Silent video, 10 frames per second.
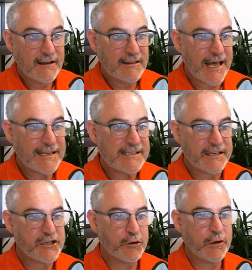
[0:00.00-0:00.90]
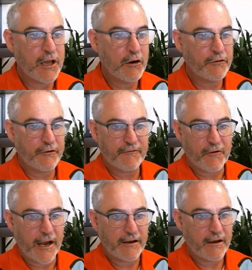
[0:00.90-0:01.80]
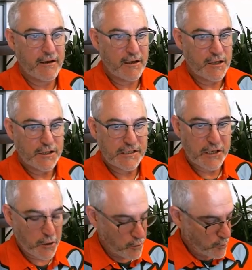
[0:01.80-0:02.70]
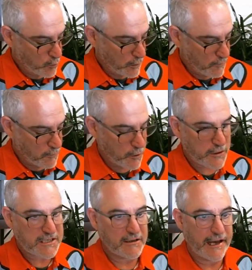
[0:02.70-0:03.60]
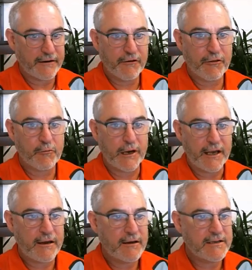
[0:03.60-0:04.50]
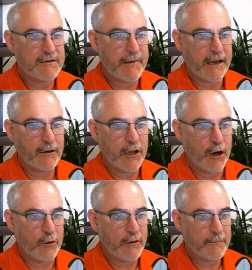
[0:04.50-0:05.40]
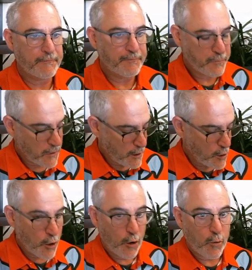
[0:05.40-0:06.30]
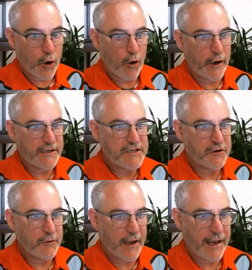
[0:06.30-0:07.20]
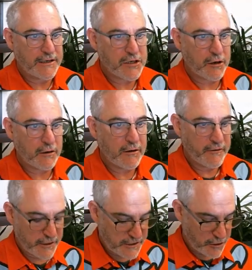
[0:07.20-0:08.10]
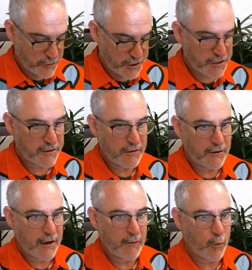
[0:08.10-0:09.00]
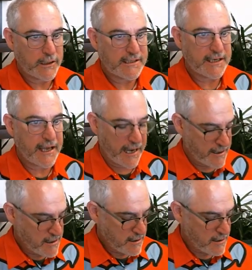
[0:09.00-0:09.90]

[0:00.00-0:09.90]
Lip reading: let's issue a loan to Fred. So we'll select 3 to make a loan. We're going to enter the SOC once again.